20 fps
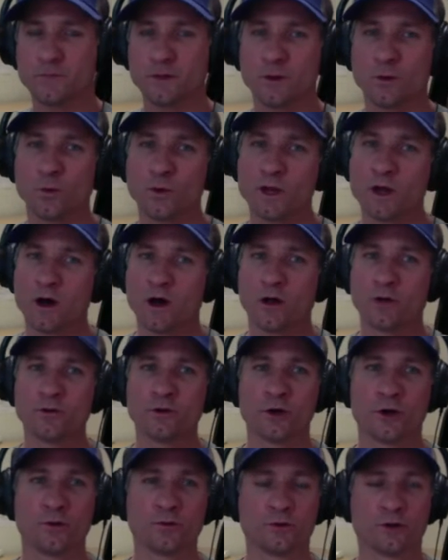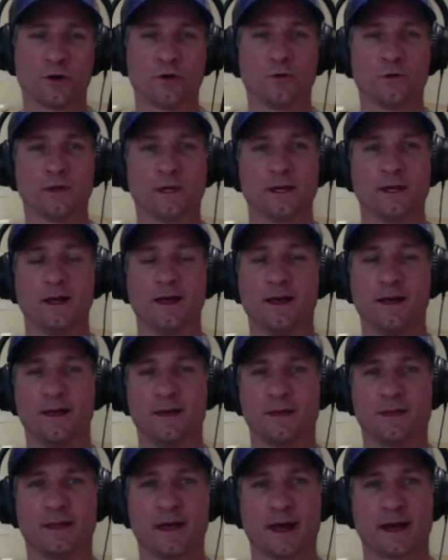We all know, don't we,
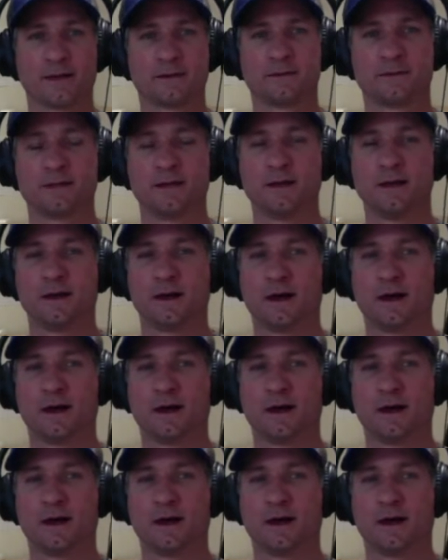that